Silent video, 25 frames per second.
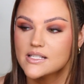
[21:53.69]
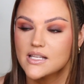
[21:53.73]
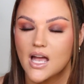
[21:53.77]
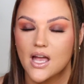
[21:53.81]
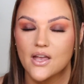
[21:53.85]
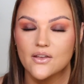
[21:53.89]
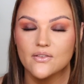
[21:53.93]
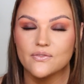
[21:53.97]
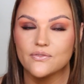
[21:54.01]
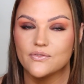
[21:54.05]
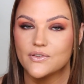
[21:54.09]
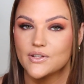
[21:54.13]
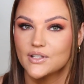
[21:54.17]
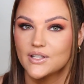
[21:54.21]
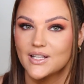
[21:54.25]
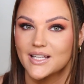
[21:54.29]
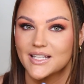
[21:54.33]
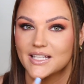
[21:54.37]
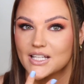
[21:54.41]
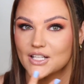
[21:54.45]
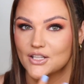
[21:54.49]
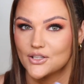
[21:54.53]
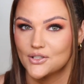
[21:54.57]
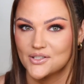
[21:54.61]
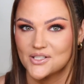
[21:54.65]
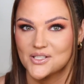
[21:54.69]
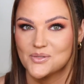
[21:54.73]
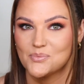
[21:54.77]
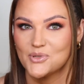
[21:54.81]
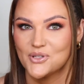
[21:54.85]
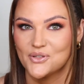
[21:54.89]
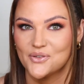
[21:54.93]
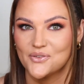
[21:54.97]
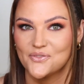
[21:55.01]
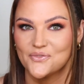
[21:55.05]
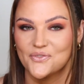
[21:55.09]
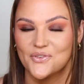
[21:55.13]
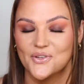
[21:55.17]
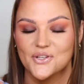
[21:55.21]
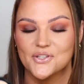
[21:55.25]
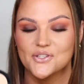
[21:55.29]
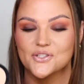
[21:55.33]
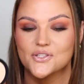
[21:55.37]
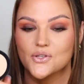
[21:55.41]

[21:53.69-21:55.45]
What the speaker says: I feel like it looks beautiful.